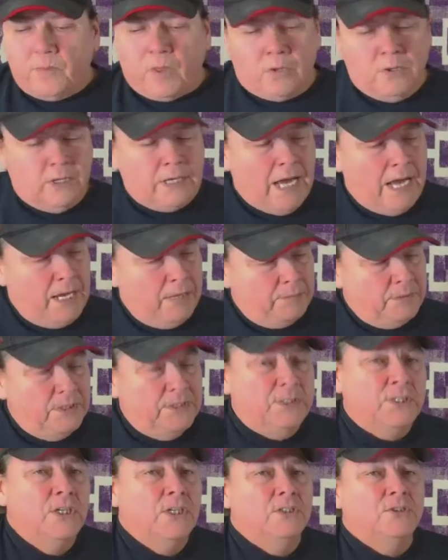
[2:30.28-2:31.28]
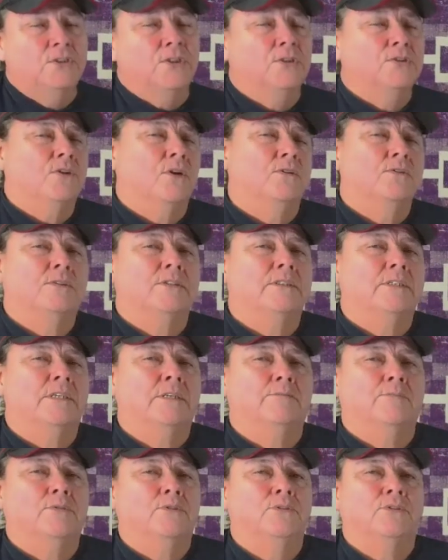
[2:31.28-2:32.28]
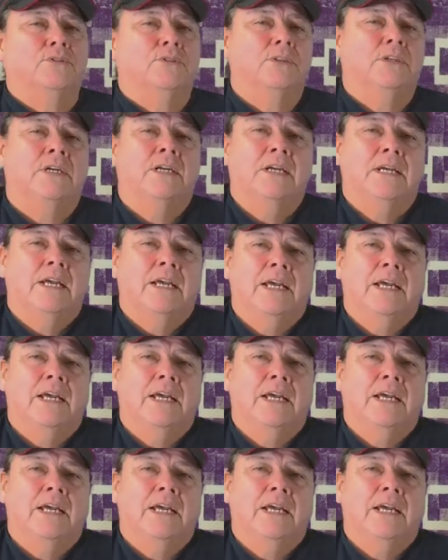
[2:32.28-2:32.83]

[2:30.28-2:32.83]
Look, I am the show's host and producer,